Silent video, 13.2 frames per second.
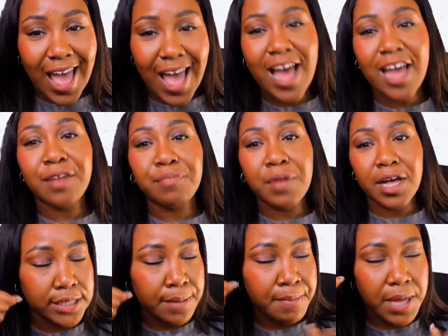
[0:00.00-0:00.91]
and
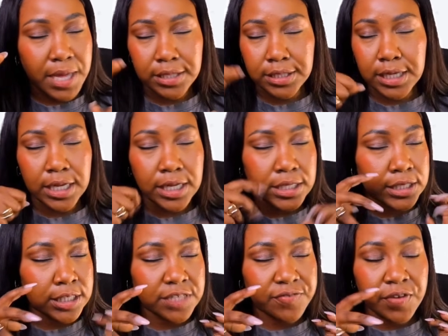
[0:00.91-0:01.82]
my amazing
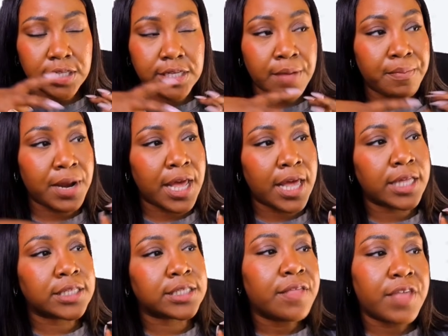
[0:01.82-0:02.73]
6-figure template,